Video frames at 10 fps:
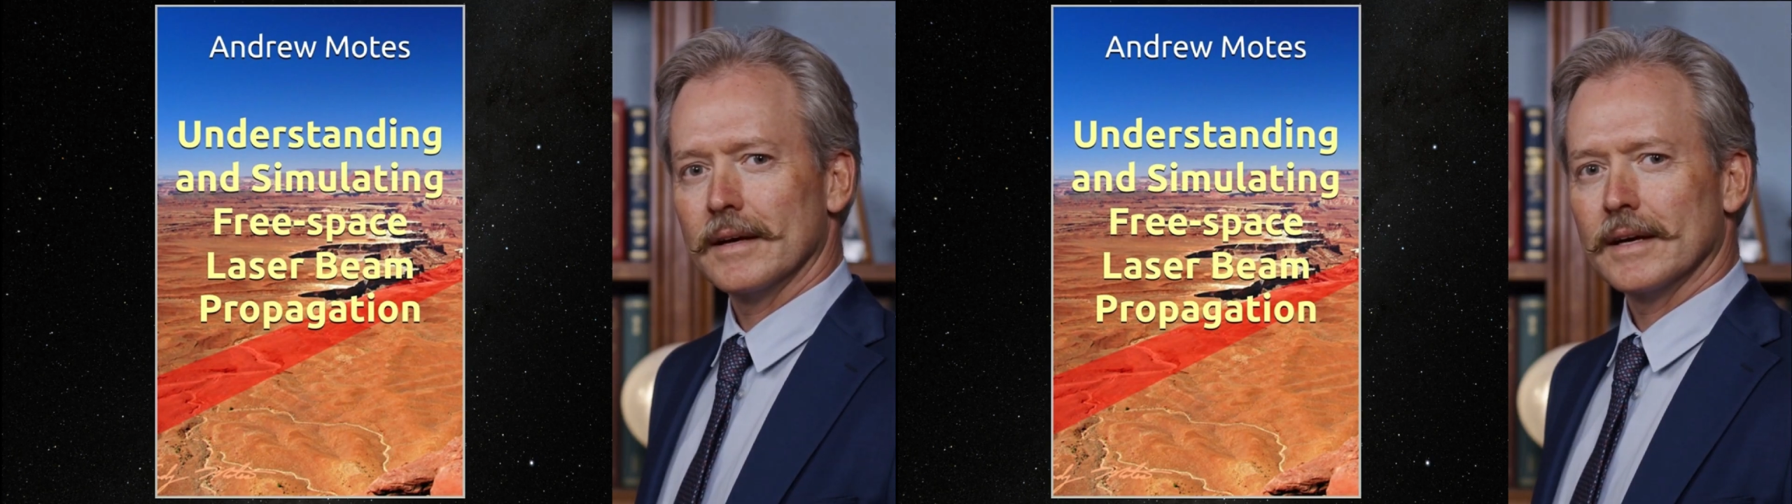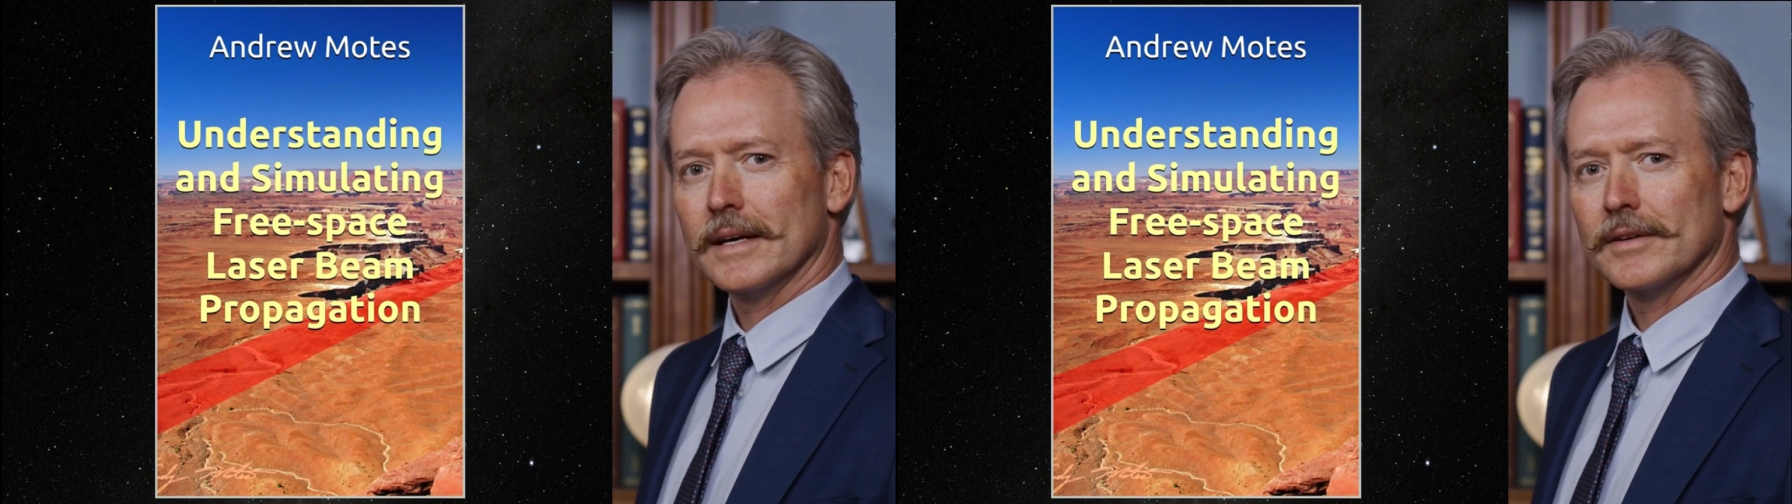
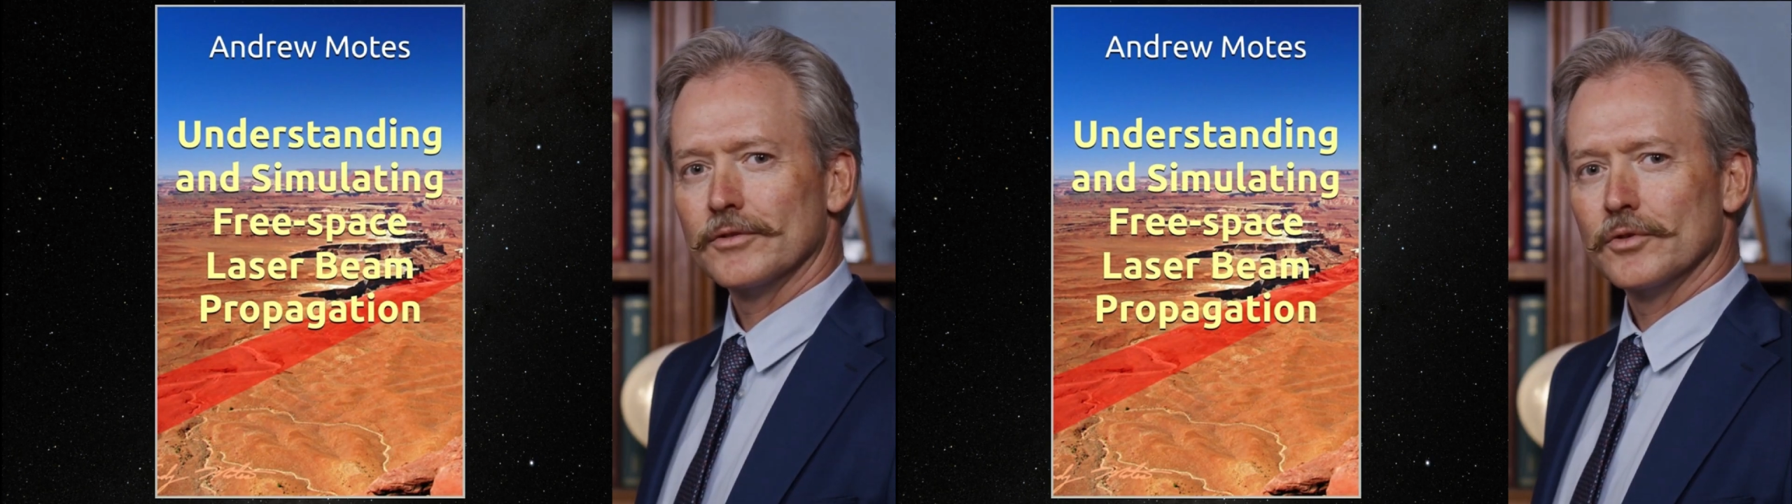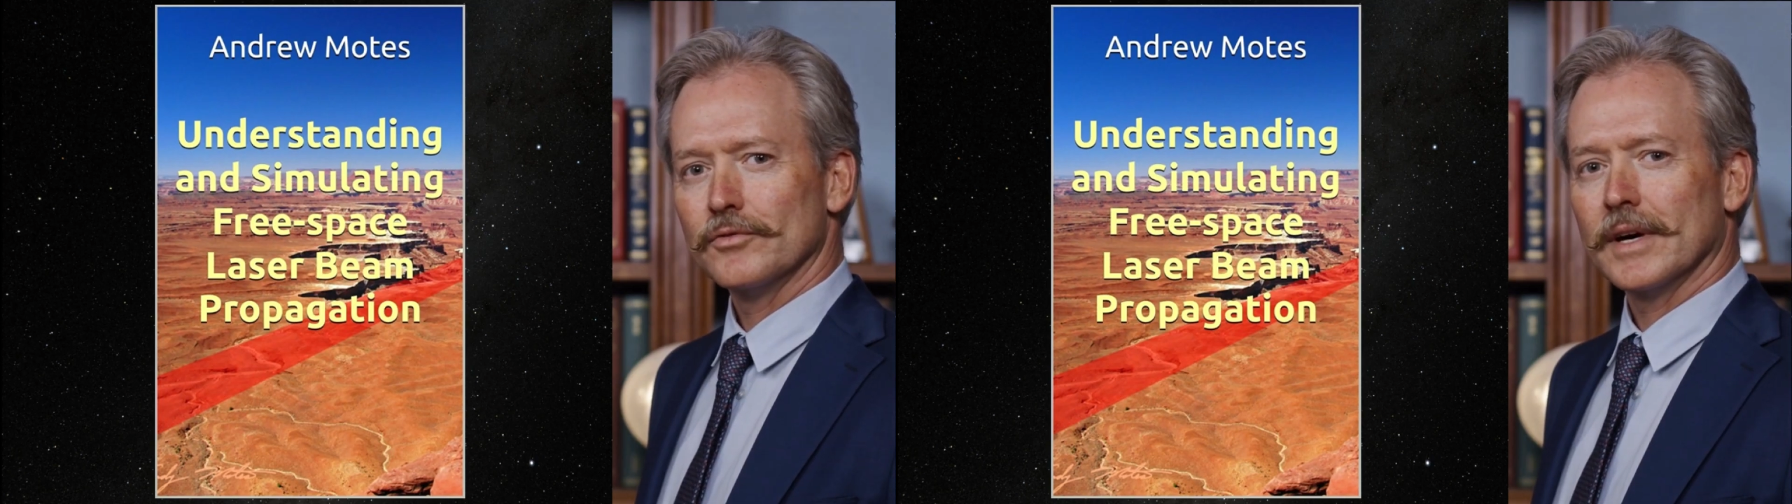If
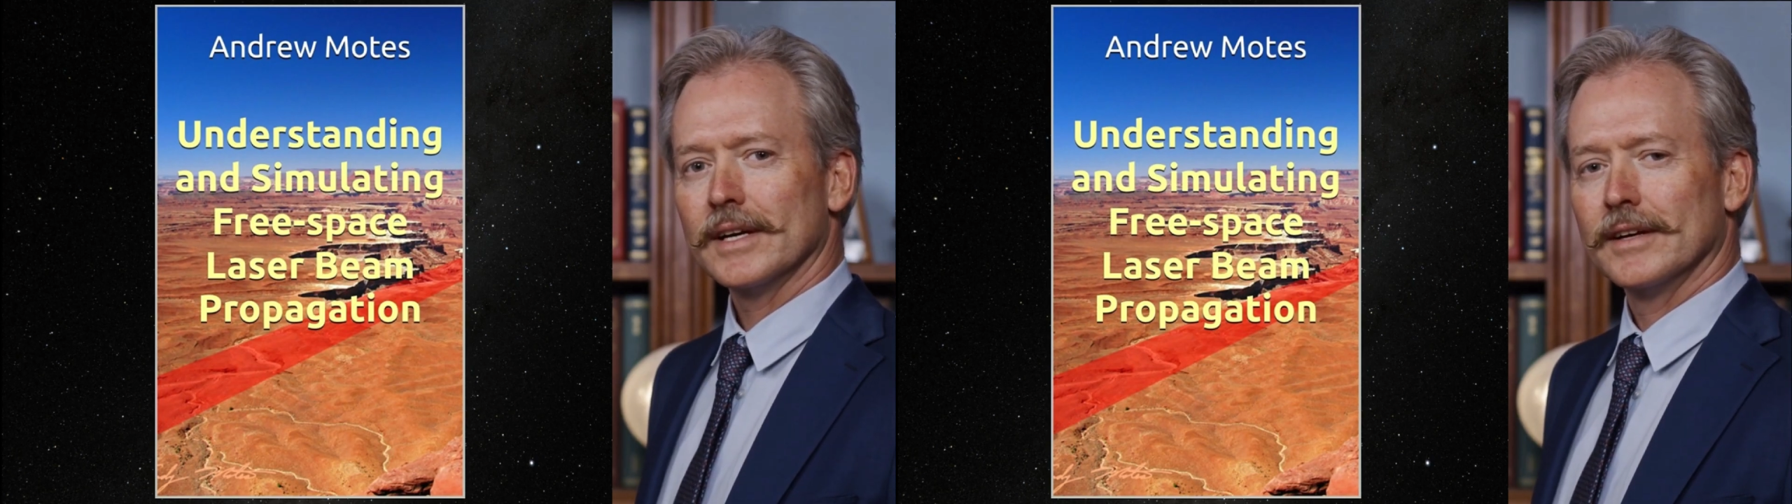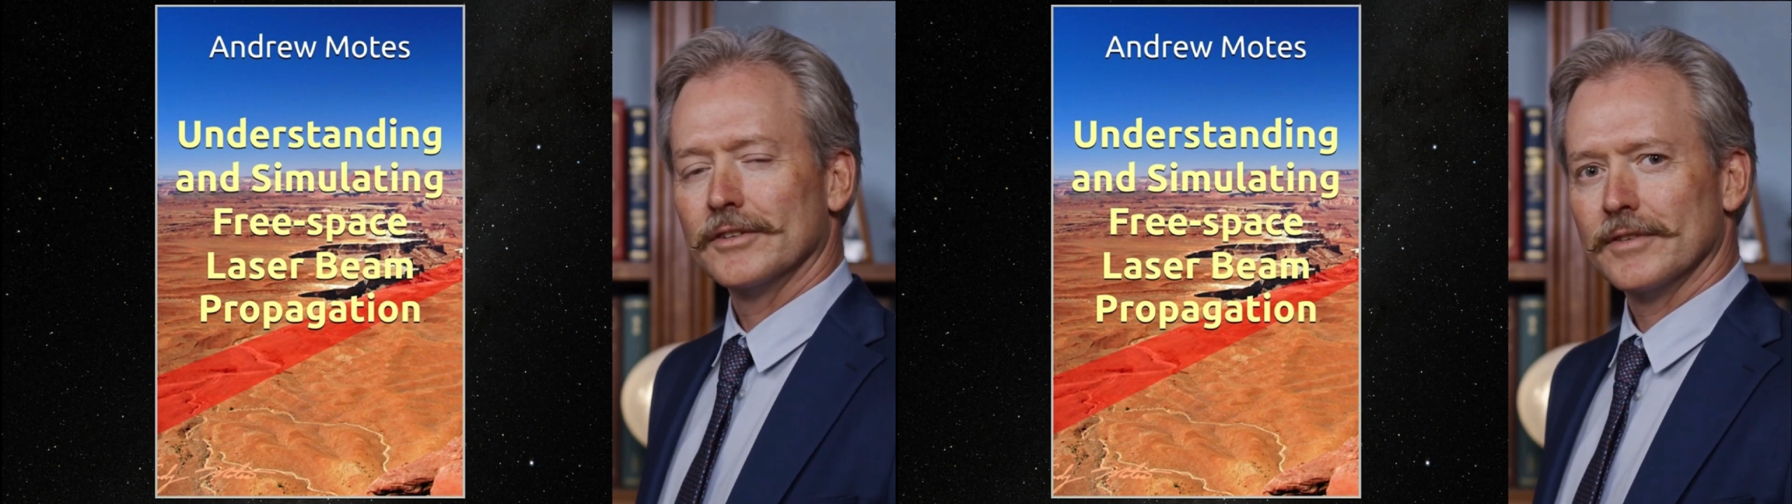you
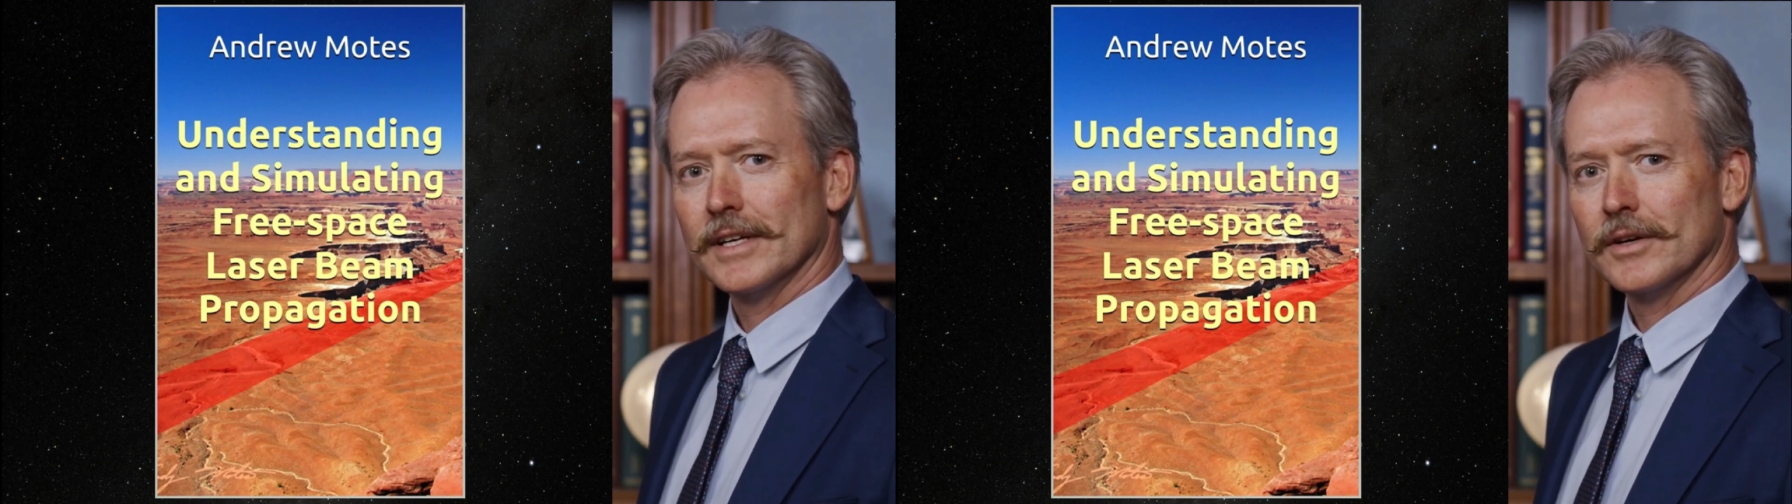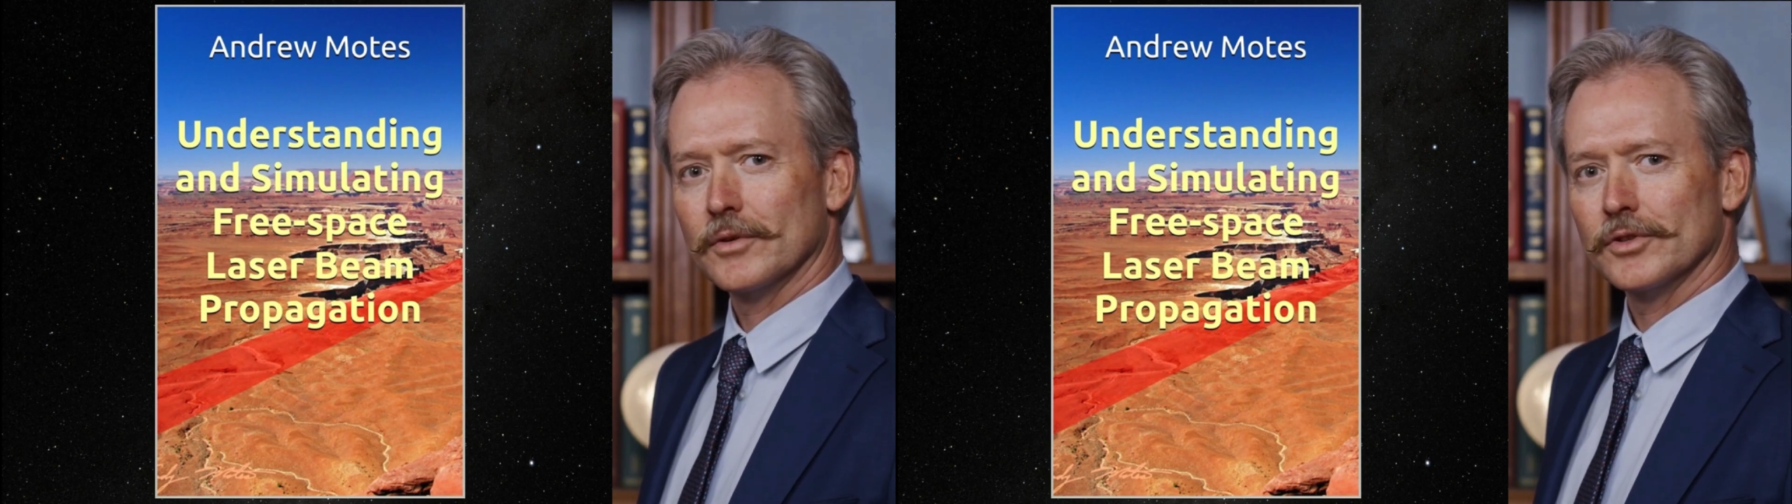find this
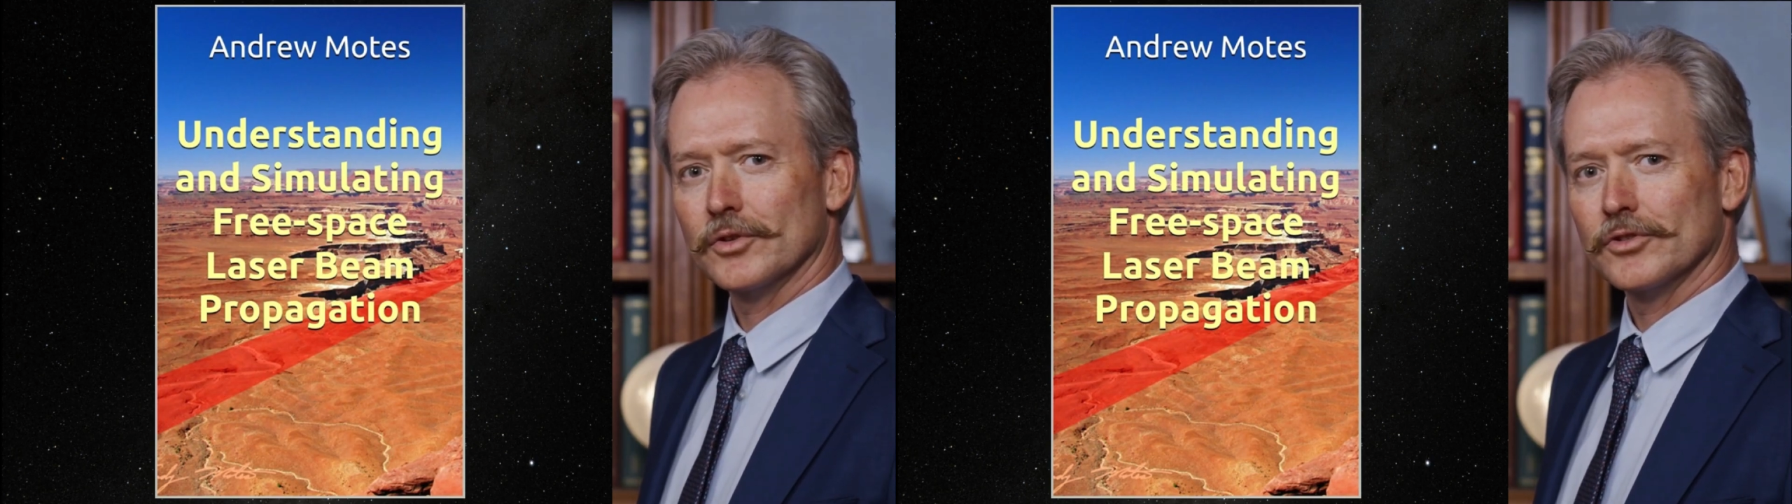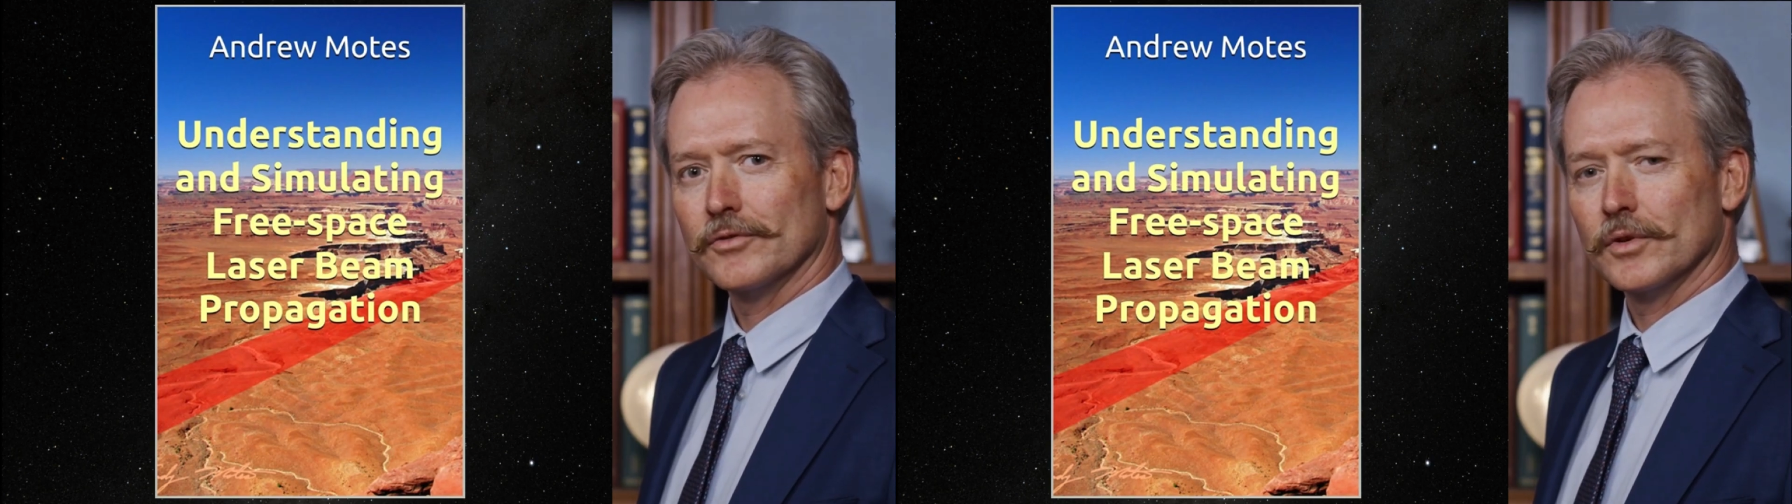video
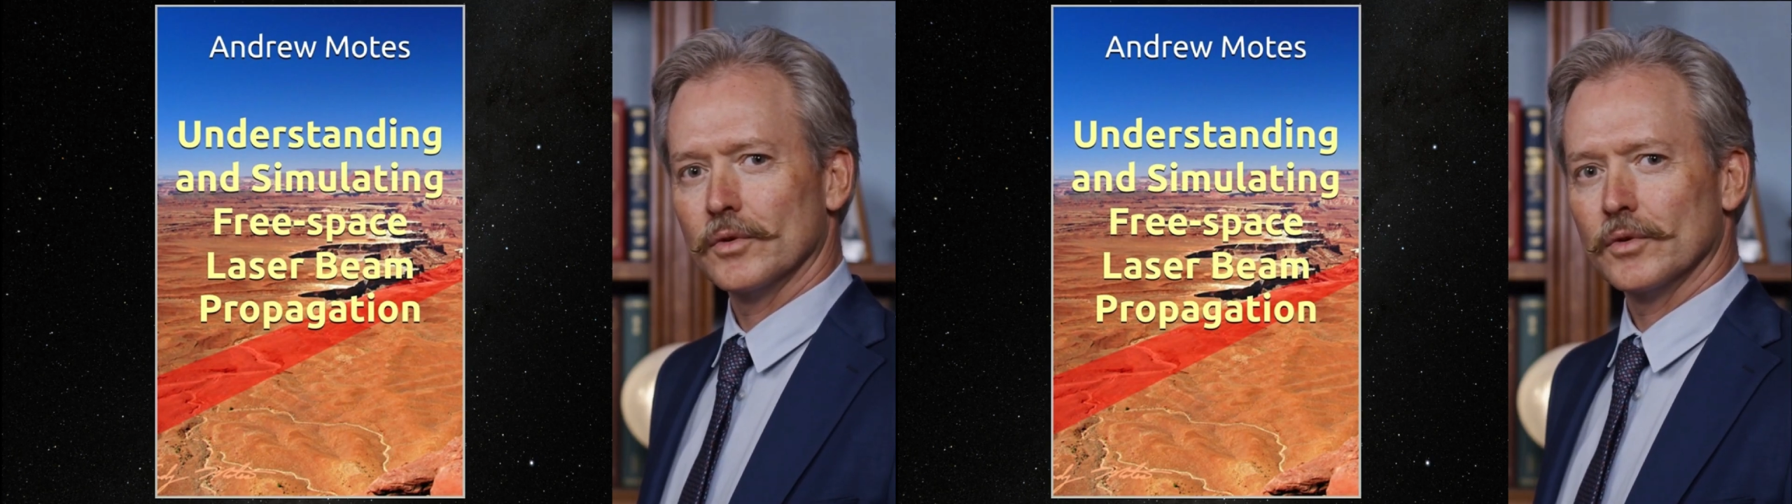useful